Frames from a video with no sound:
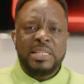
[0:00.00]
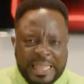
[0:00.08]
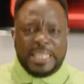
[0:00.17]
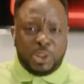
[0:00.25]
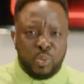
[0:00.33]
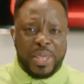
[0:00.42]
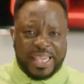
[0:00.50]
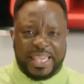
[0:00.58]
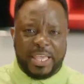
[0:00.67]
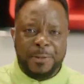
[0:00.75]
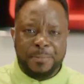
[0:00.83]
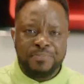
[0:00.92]
This
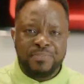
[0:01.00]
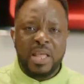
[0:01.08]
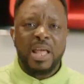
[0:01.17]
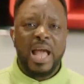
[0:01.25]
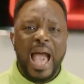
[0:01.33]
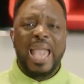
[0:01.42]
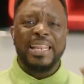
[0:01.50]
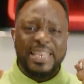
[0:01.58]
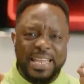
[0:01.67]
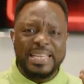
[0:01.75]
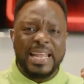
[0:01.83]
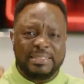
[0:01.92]
week. I
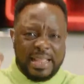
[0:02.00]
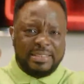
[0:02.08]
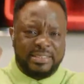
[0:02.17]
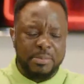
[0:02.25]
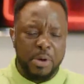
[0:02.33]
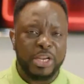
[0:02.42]
need a testimony.